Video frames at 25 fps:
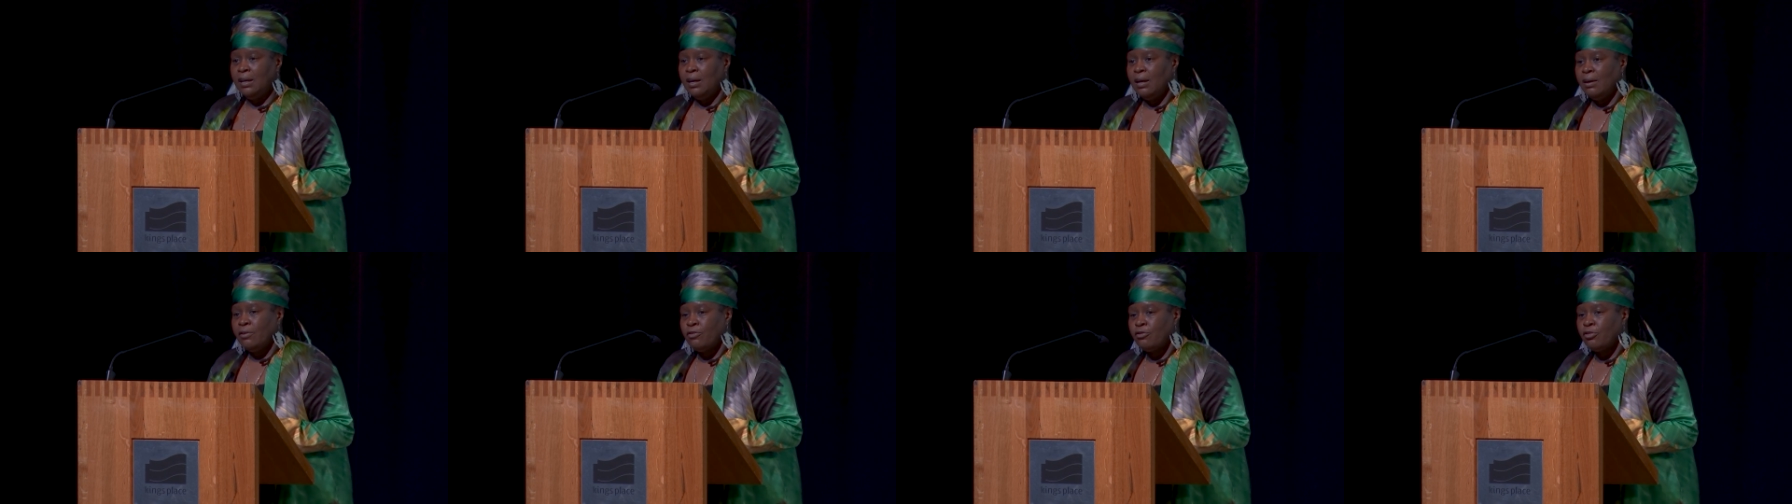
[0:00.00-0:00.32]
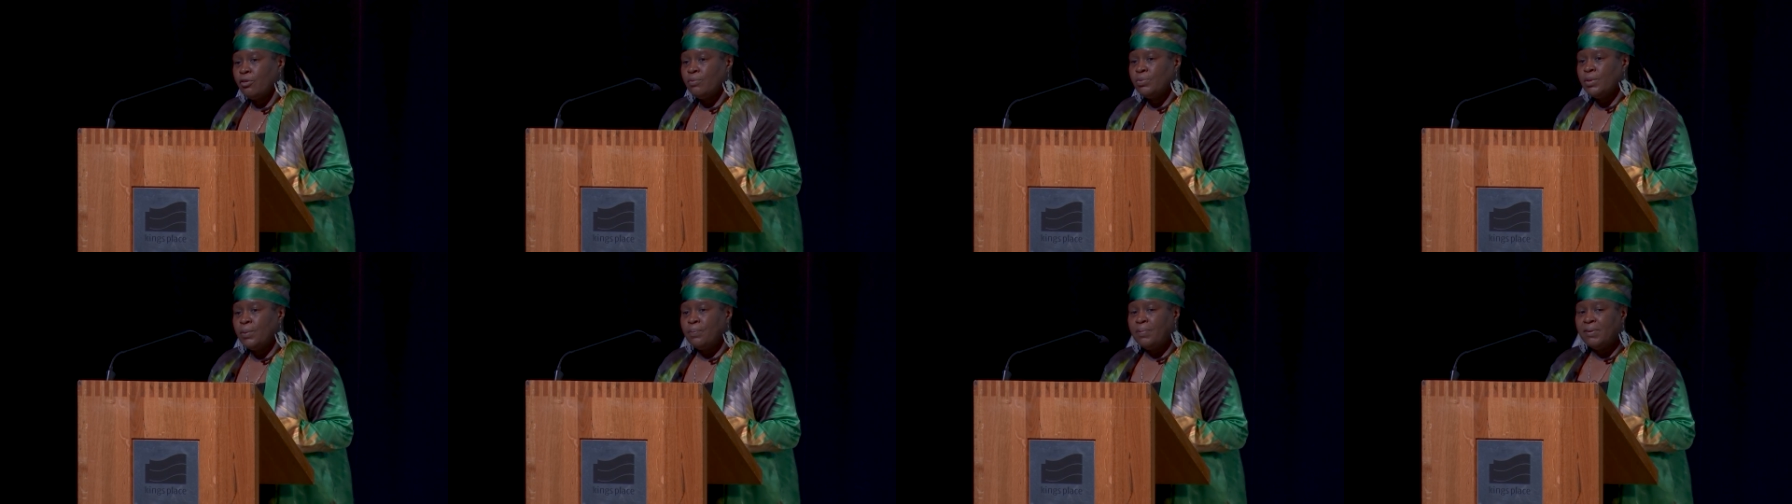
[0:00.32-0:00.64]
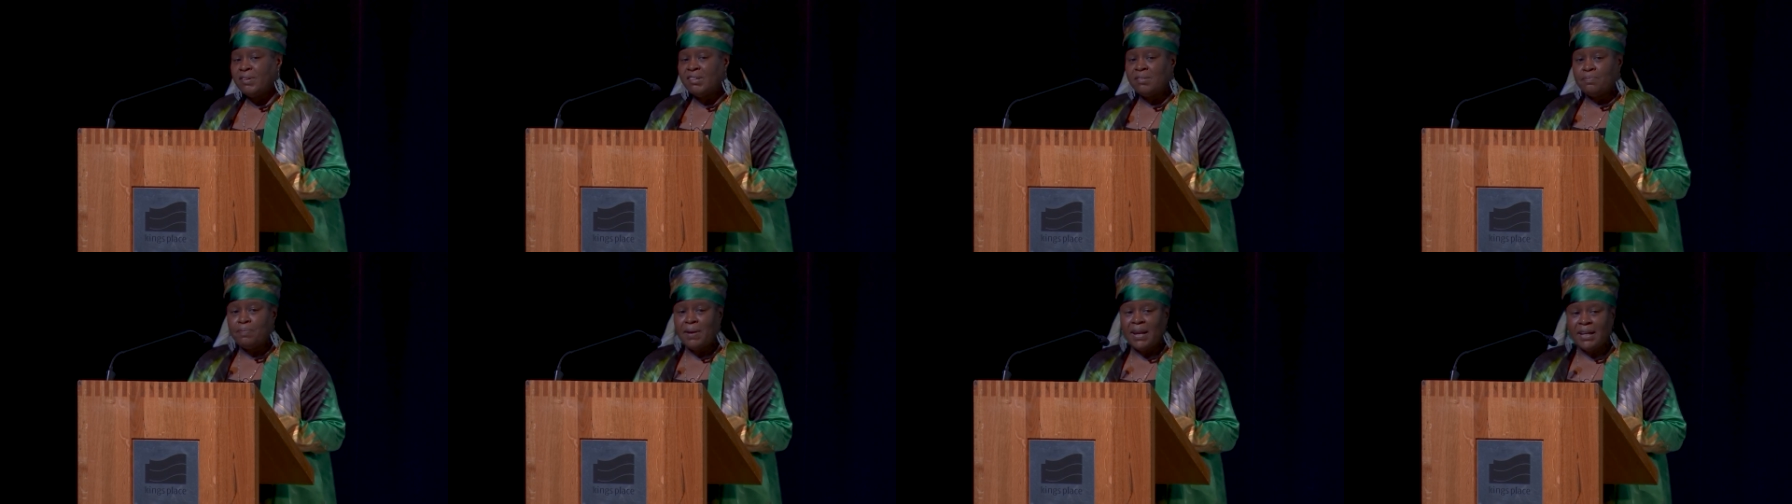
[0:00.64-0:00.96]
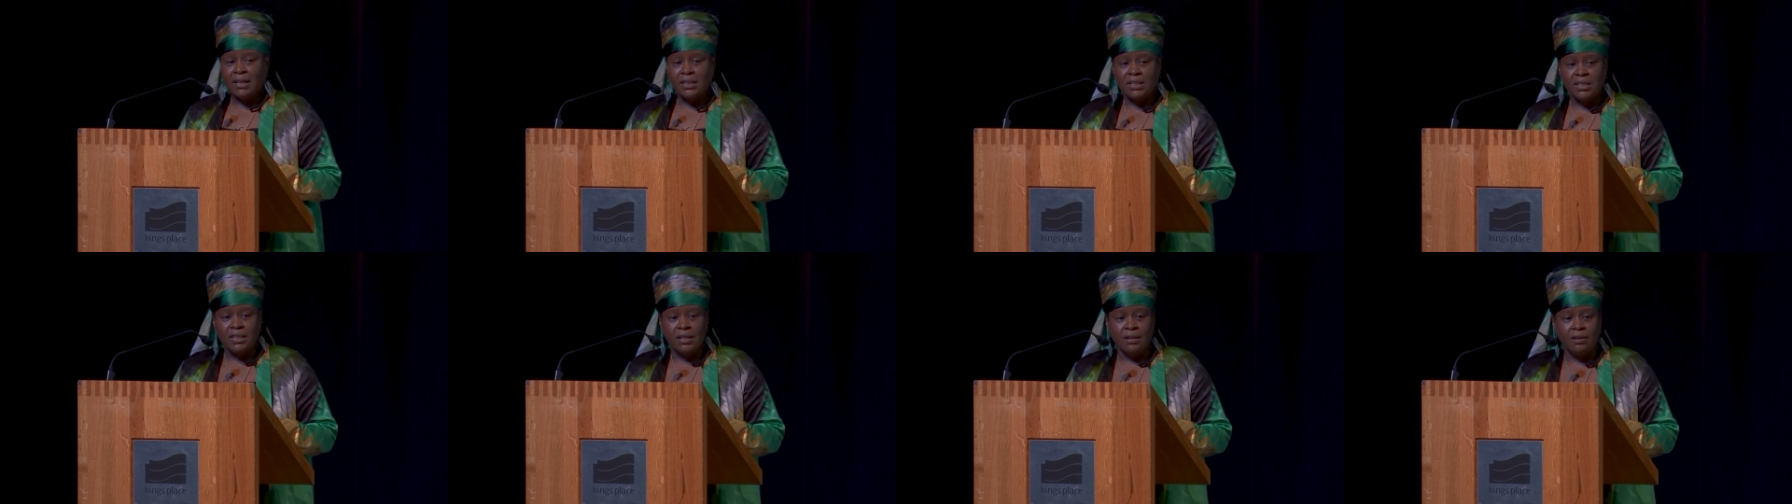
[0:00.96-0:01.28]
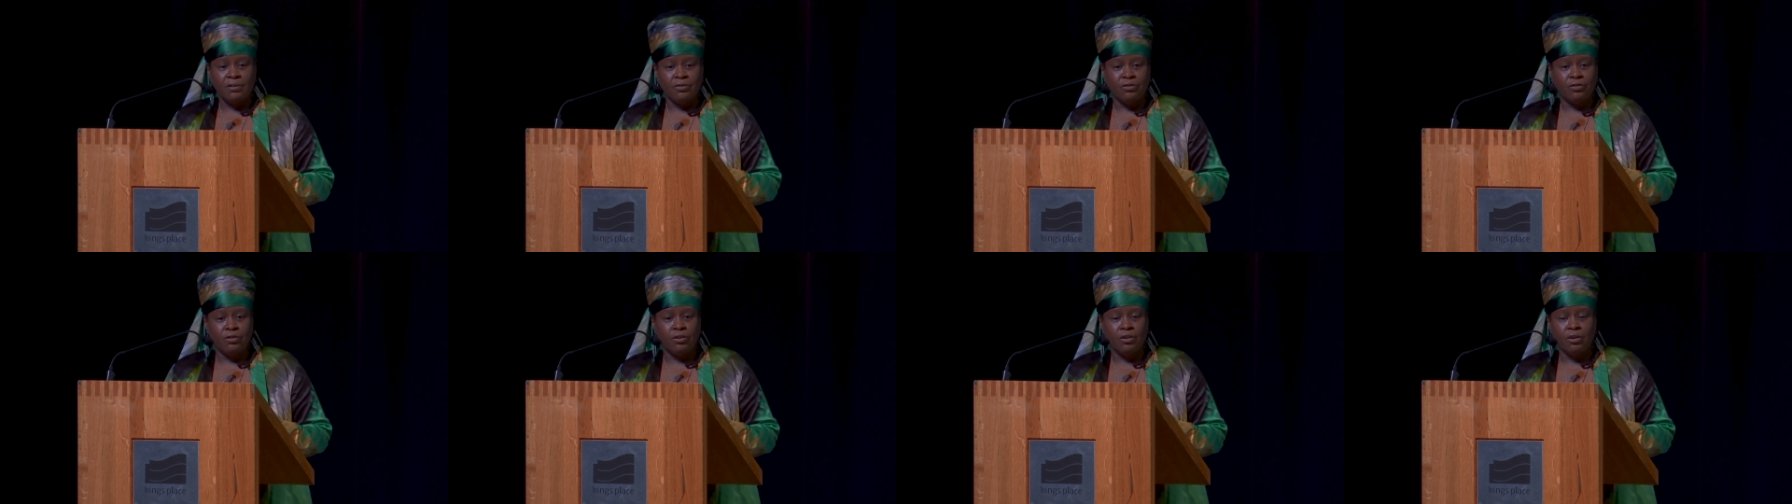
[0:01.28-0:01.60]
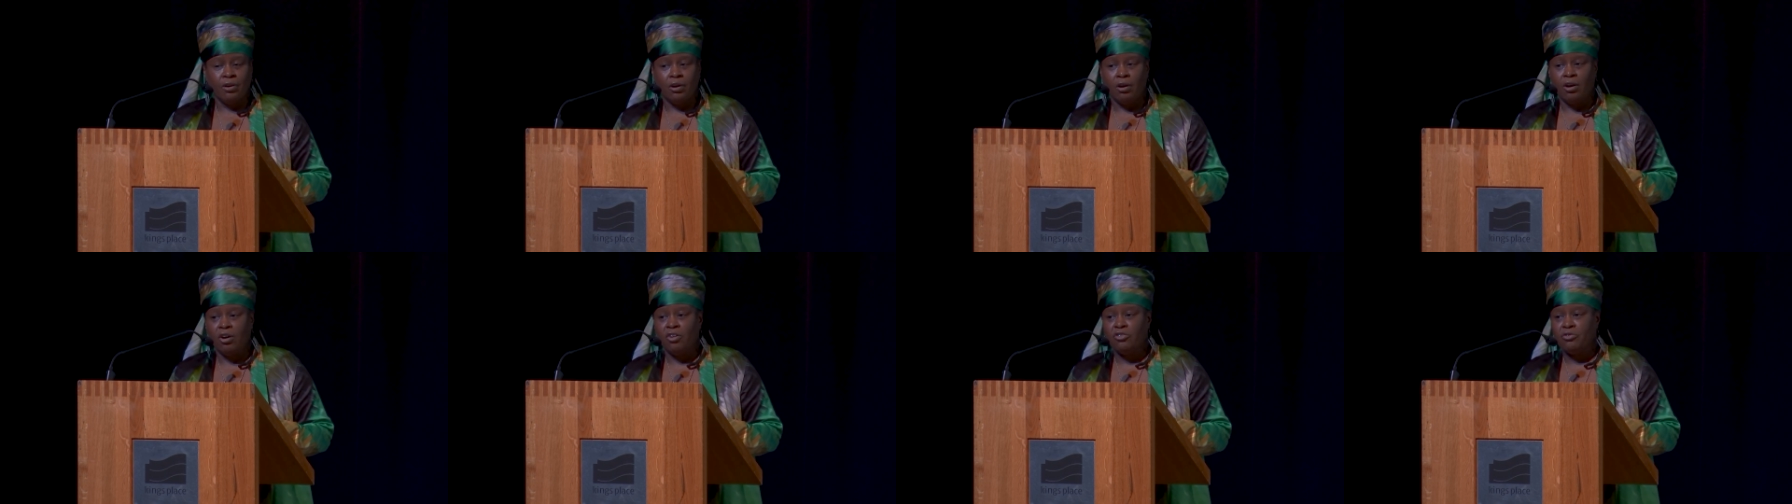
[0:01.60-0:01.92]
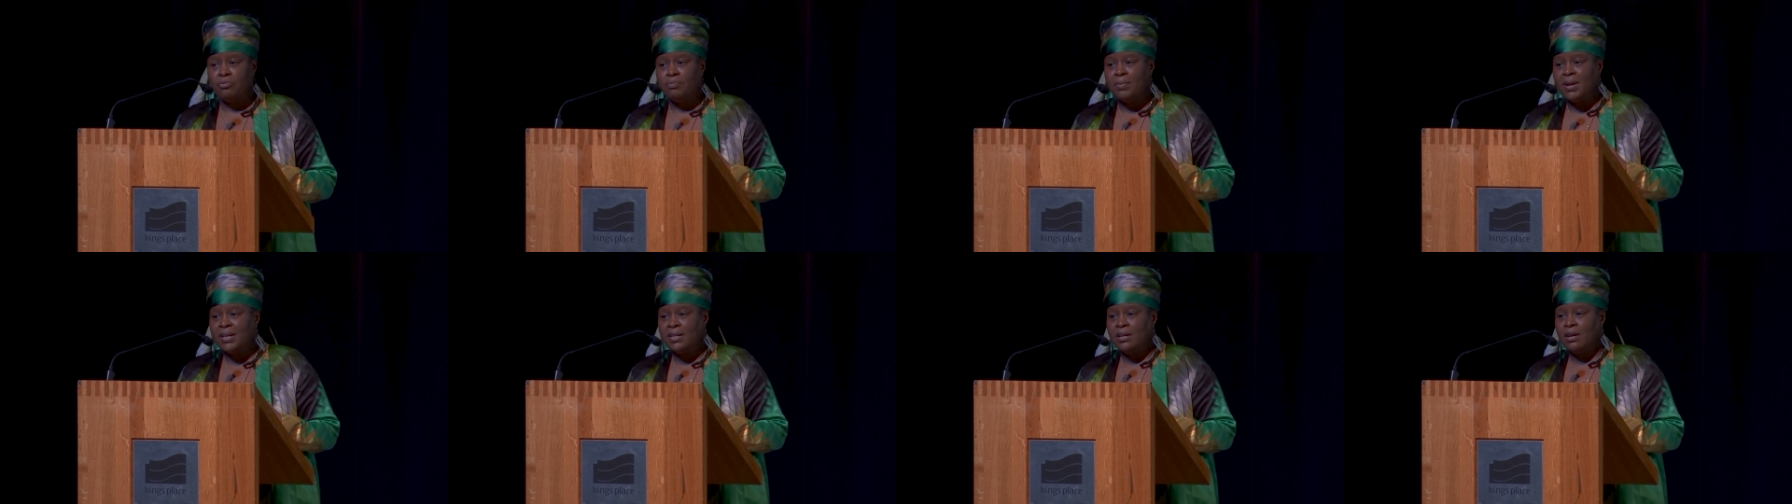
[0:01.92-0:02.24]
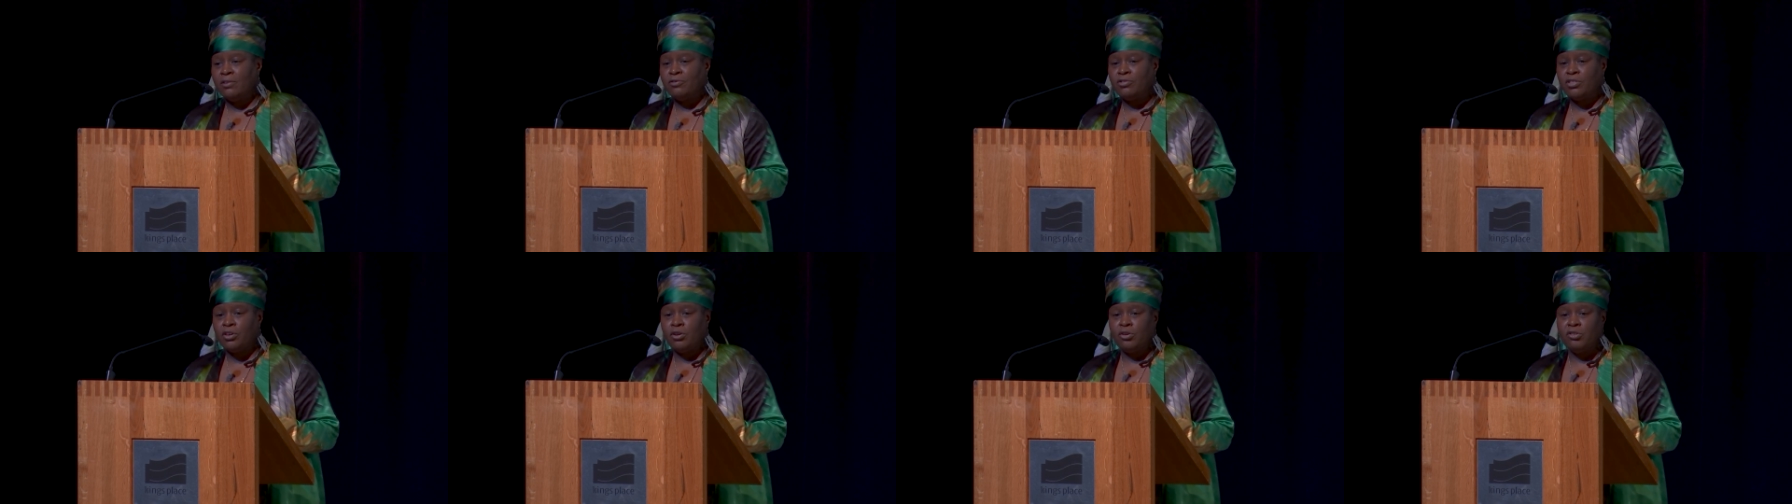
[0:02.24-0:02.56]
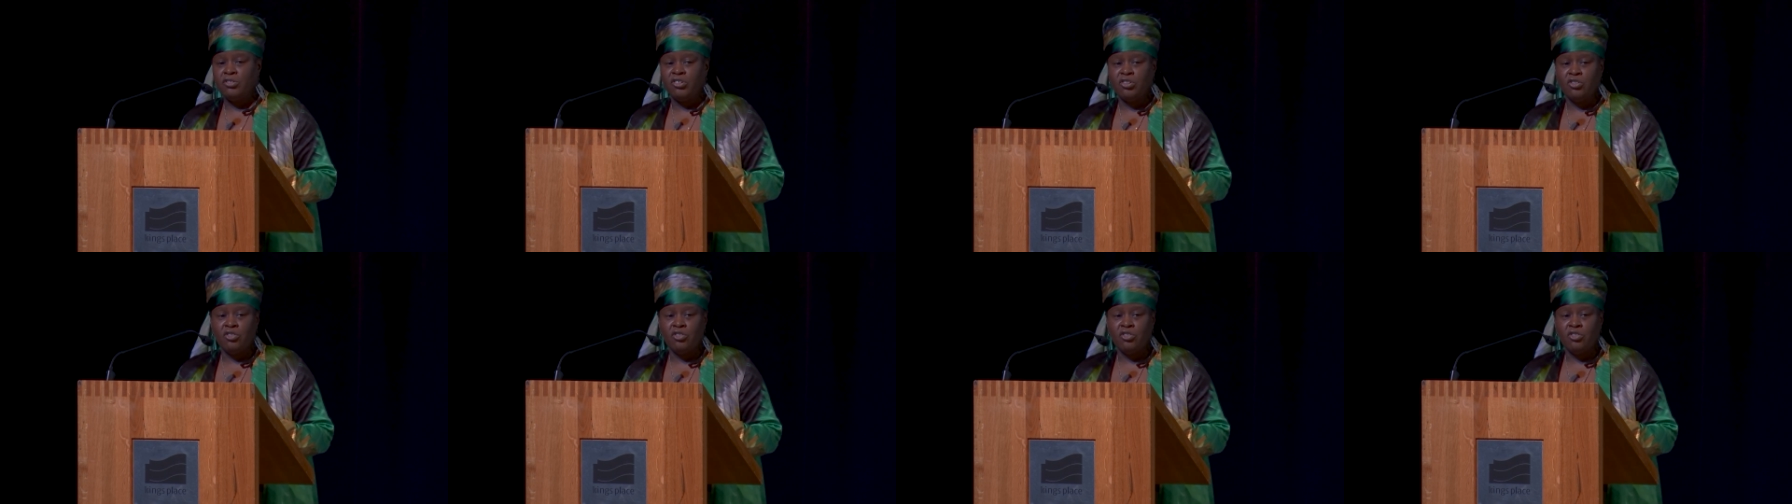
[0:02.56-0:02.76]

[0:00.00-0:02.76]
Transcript: from the perspective of many of those